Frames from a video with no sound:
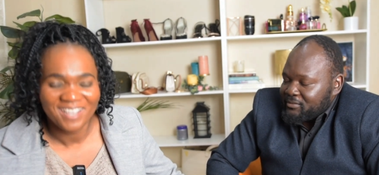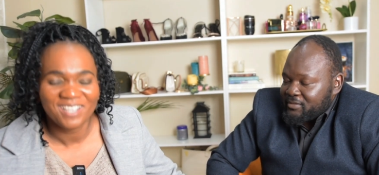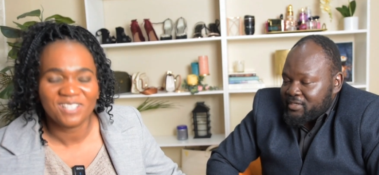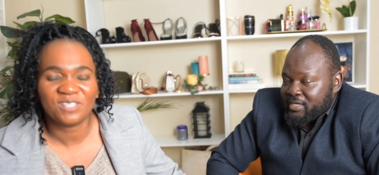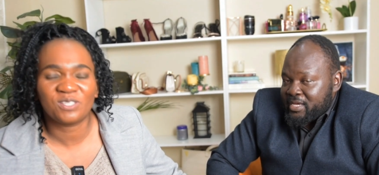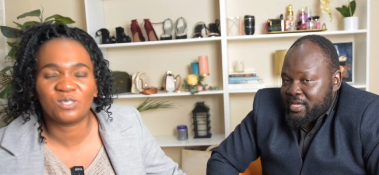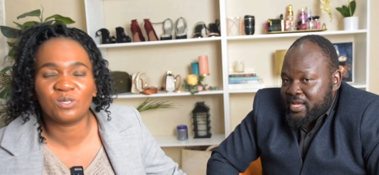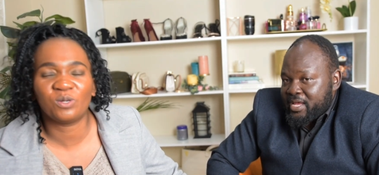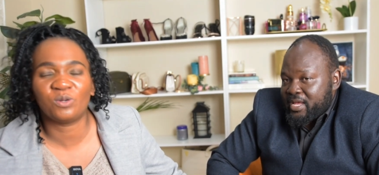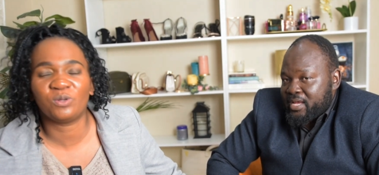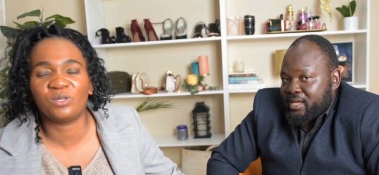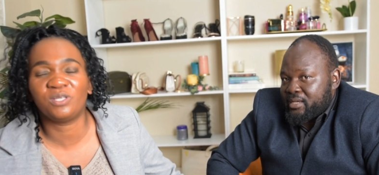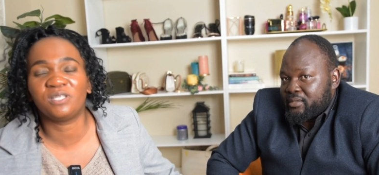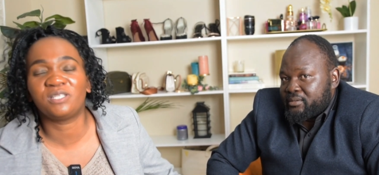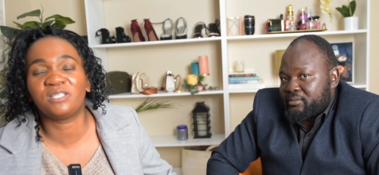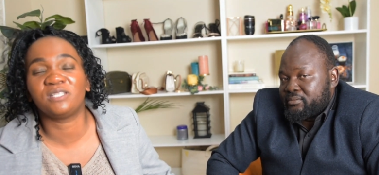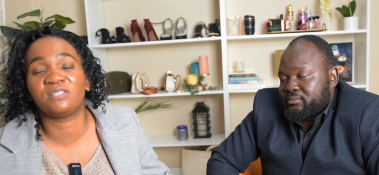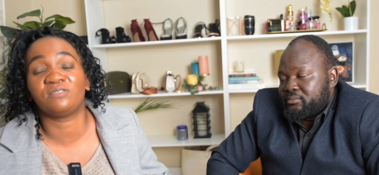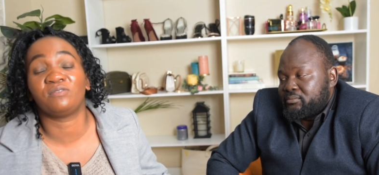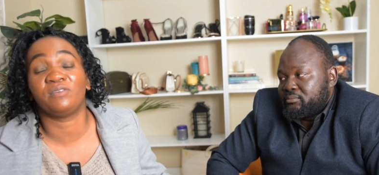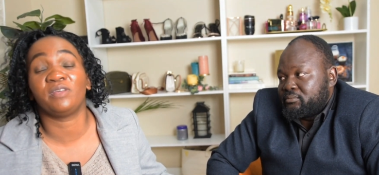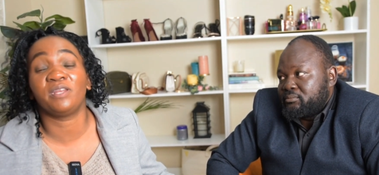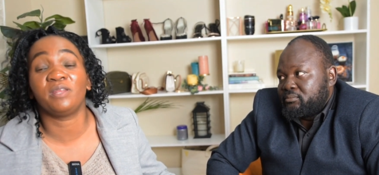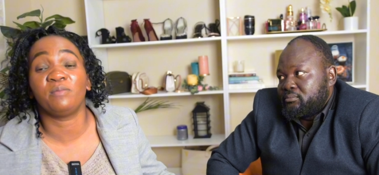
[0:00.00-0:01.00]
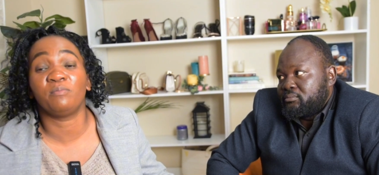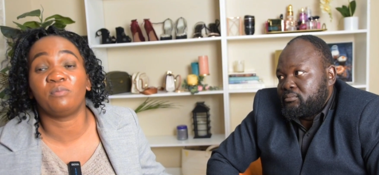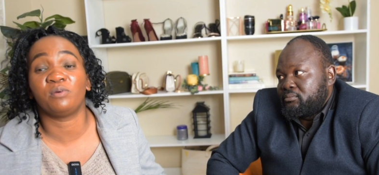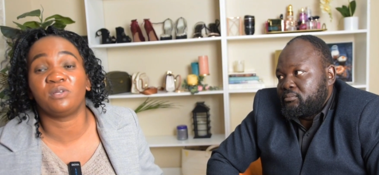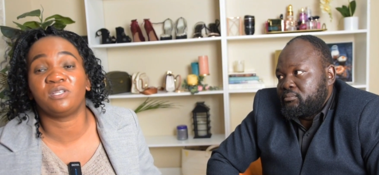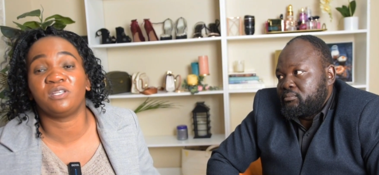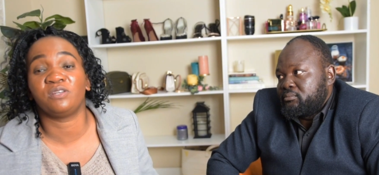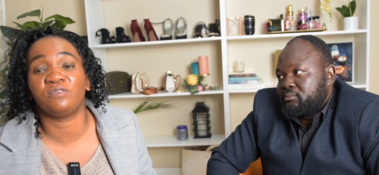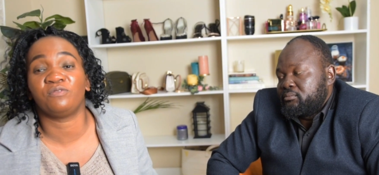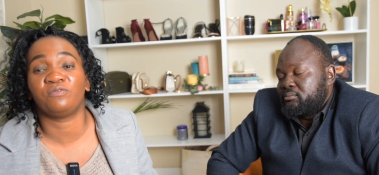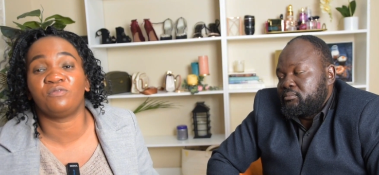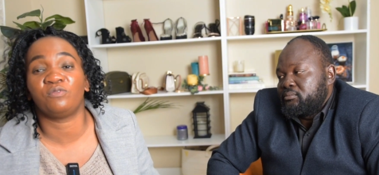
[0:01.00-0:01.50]
Speaker 1: yeah. so it is very
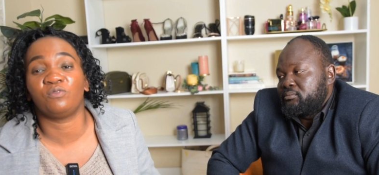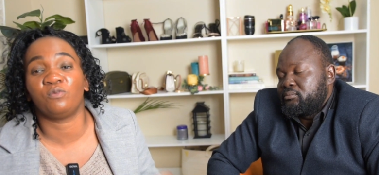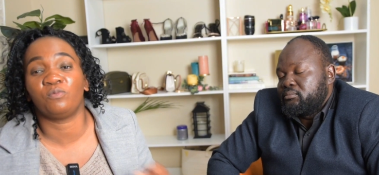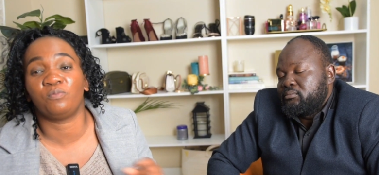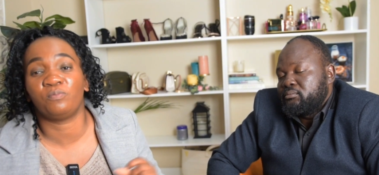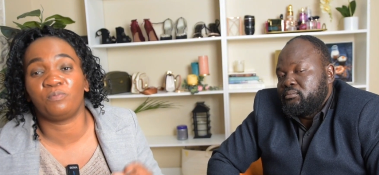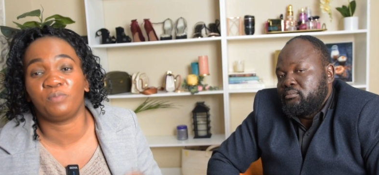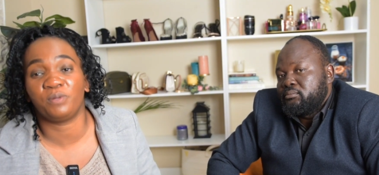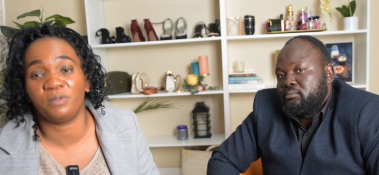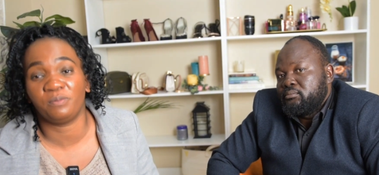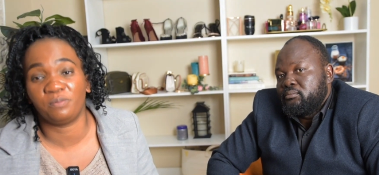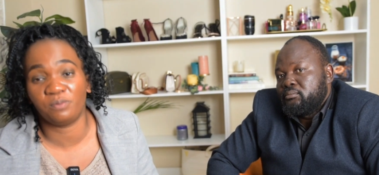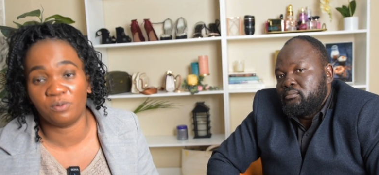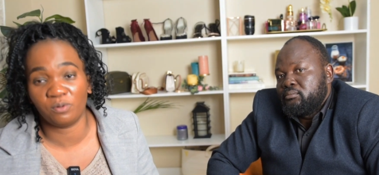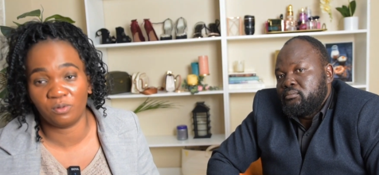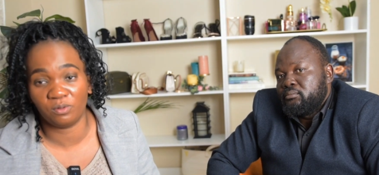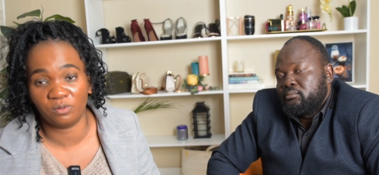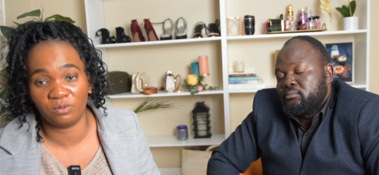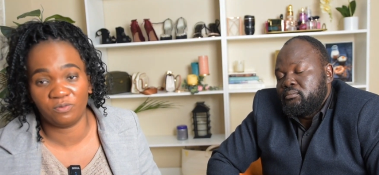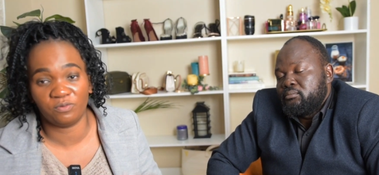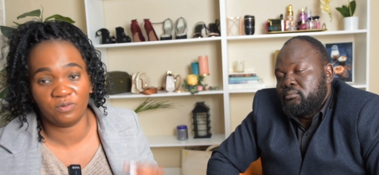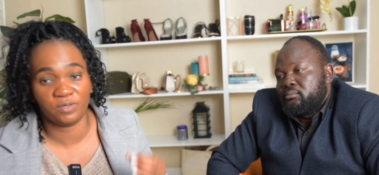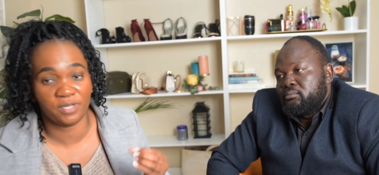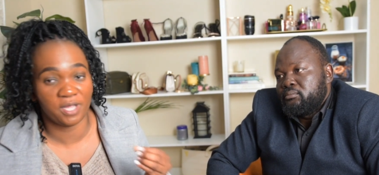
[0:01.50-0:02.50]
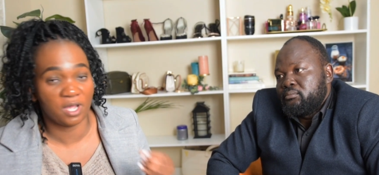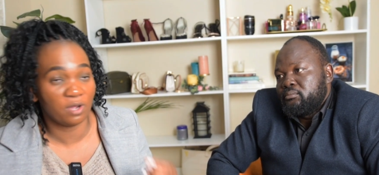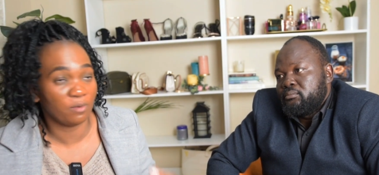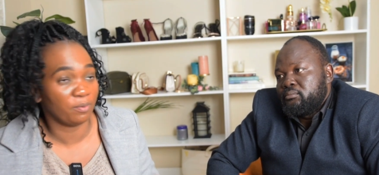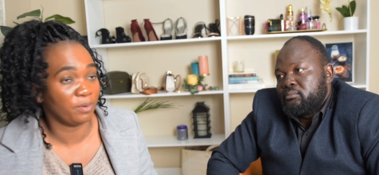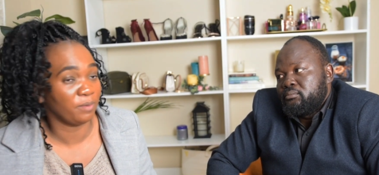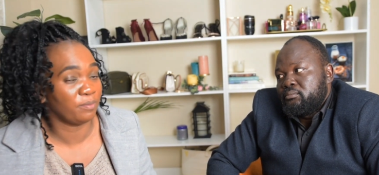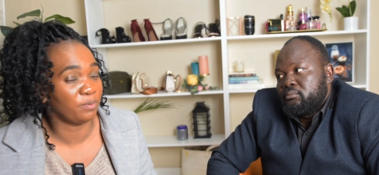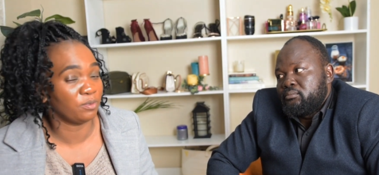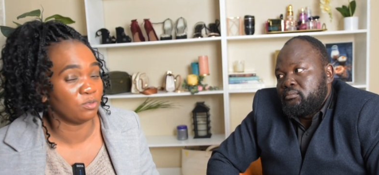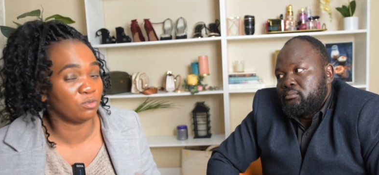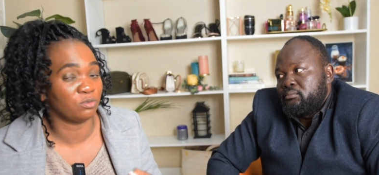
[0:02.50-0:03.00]
important for people for
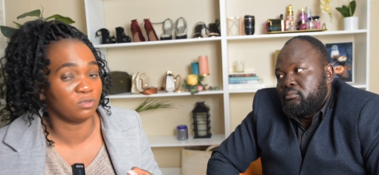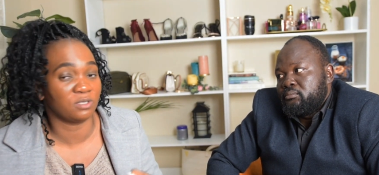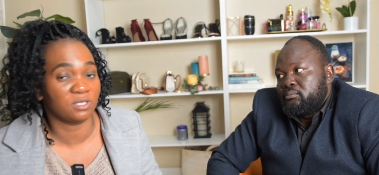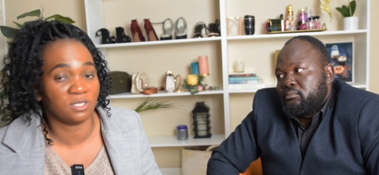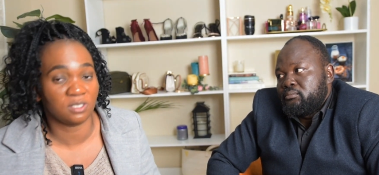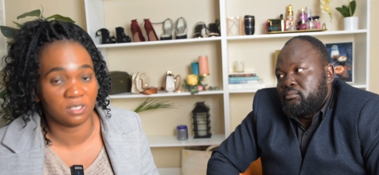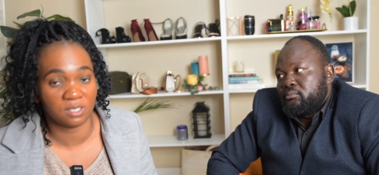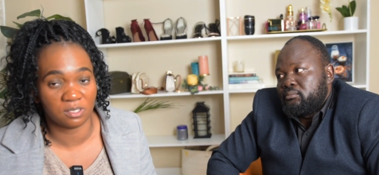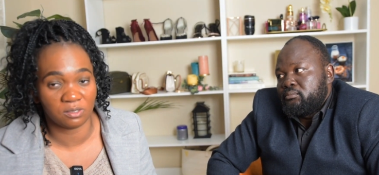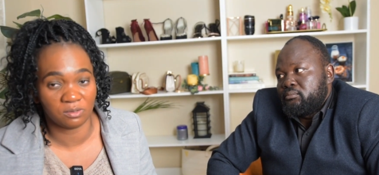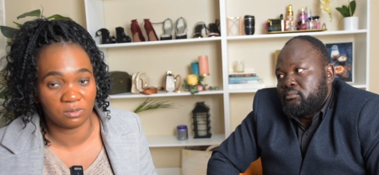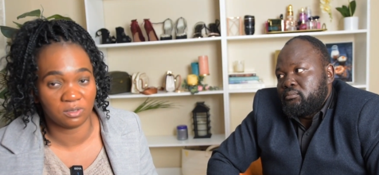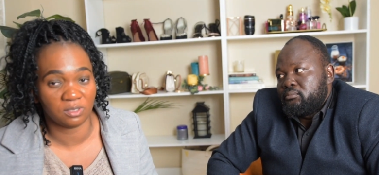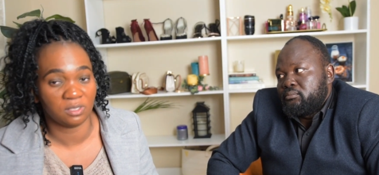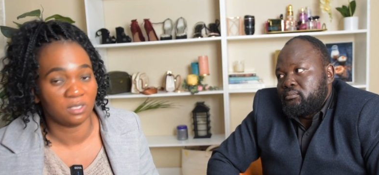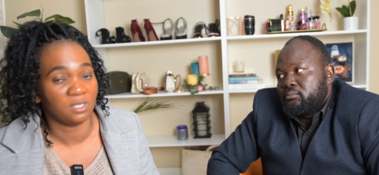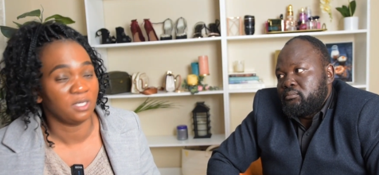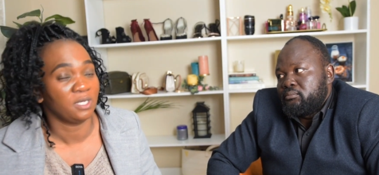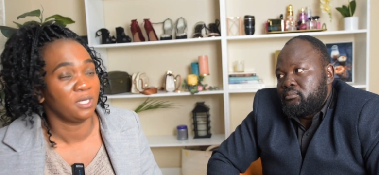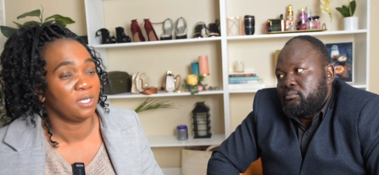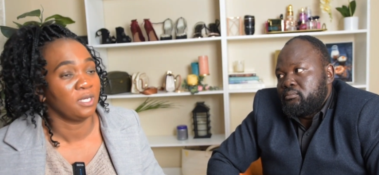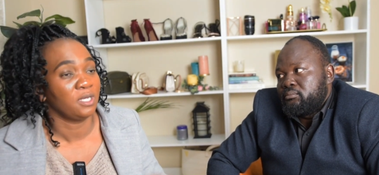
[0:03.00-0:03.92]
young people to sit down